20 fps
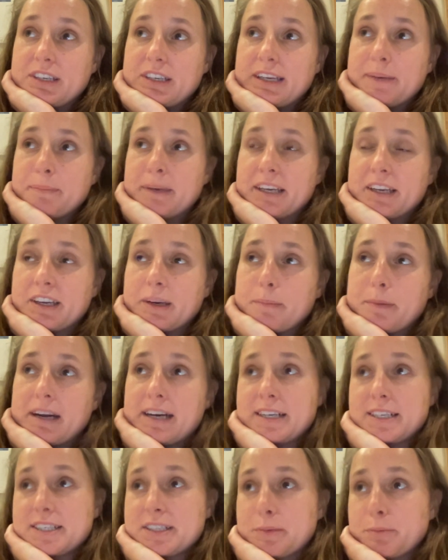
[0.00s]
like make a
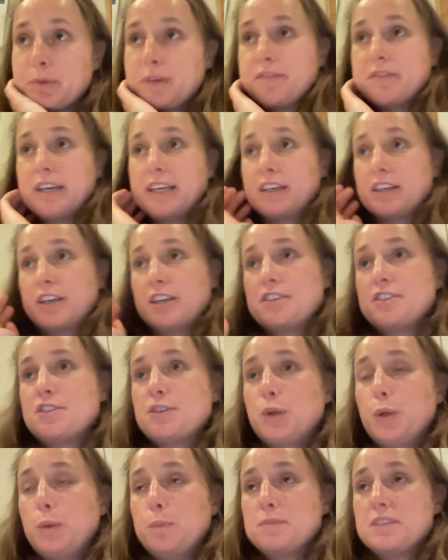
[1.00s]
comparison with like
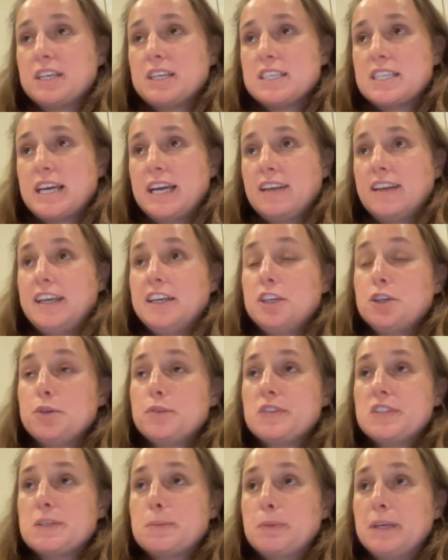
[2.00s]
assumed intent, it
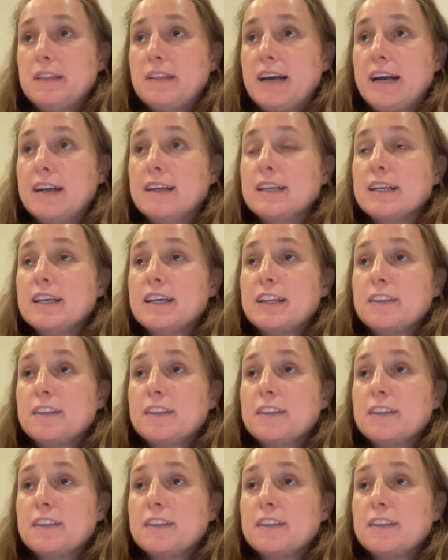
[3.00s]
used to be that